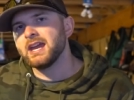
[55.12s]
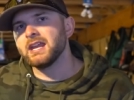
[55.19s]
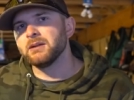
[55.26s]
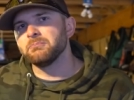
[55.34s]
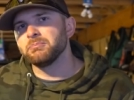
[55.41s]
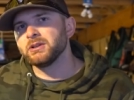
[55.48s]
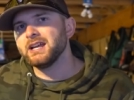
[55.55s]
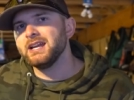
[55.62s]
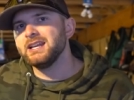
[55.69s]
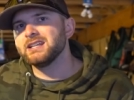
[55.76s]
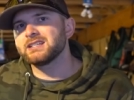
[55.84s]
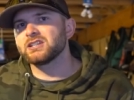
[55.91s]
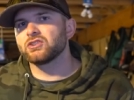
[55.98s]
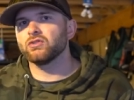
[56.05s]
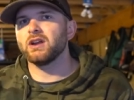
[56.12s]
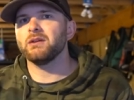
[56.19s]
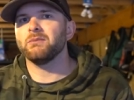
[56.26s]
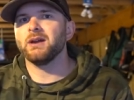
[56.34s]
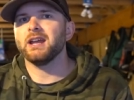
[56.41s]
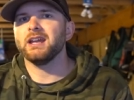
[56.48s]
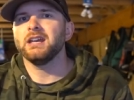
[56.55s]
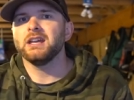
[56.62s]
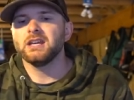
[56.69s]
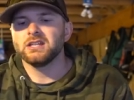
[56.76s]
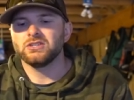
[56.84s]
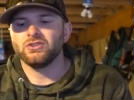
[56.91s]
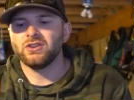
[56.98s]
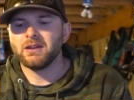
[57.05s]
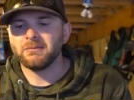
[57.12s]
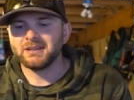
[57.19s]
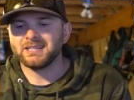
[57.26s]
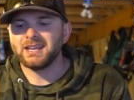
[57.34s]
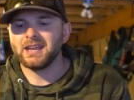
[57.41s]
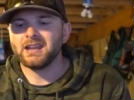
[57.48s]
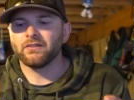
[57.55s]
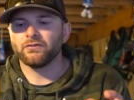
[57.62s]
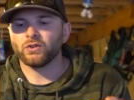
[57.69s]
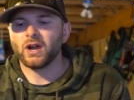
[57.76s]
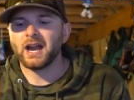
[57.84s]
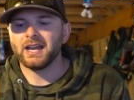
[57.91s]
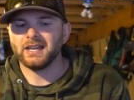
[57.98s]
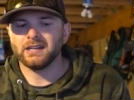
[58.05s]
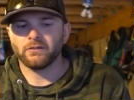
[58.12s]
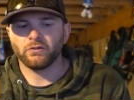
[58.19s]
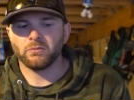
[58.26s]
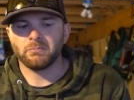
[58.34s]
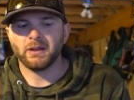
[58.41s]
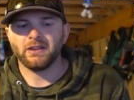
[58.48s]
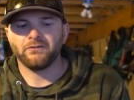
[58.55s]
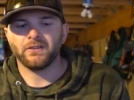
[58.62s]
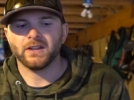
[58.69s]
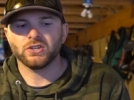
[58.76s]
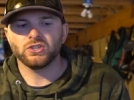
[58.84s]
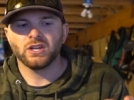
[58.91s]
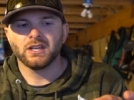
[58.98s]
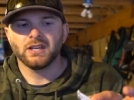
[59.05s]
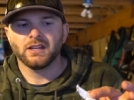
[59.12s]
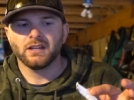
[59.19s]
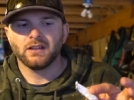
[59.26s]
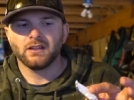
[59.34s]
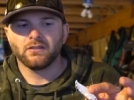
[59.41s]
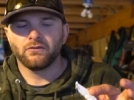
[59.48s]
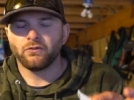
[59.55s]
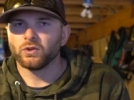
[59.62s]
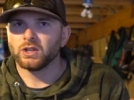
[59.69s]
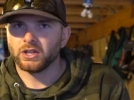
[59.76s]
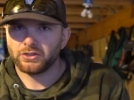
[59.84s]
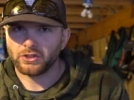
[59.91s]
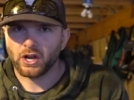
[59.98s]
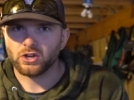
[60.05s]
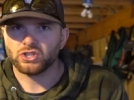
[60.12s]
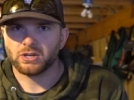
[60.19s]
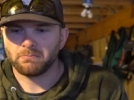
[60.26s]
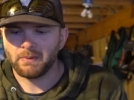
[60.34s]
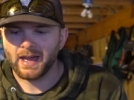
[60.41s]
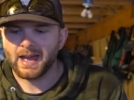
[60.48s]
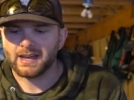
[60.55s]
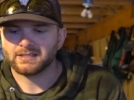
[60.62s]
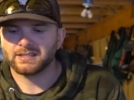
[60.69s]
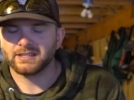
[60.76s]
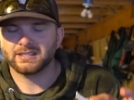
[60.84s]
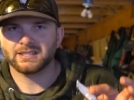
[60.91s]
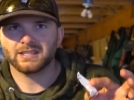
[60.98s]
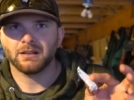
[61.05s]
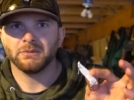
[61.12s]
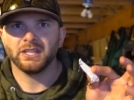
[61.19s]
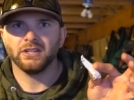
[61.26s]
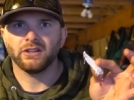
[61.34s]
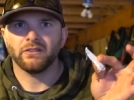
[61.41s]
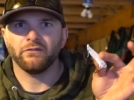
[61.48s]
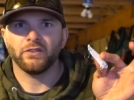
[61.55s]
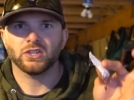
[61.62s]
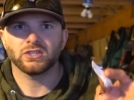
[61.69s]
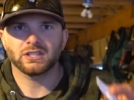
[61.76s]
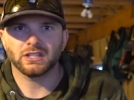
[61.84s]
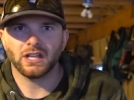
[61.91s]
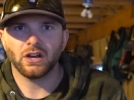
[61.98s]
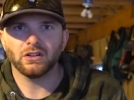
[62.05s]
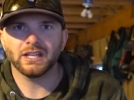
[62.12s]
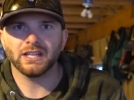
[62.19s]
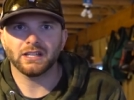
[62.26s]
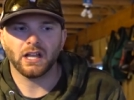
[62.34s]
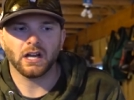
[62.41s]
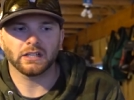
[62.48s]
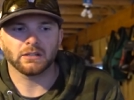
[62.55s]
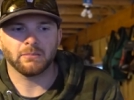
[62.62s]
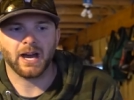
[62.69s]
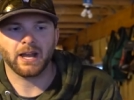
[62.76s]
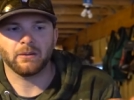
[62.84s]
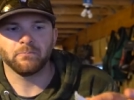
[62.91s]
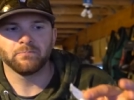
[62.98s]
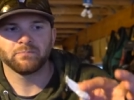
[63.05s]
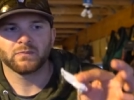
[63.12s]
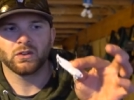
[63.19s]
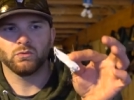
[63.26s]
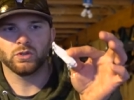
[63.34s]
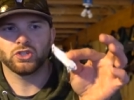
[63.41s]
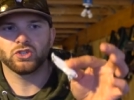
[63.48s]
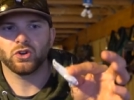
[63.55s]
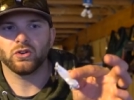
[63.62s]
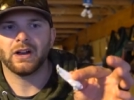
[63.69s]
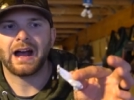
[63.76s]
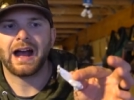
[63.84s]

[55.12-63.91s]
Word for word: And a blade is a great way to imitate a variety of different bait fish for lethargic bass. This is something you can fish slowly along the bottom with short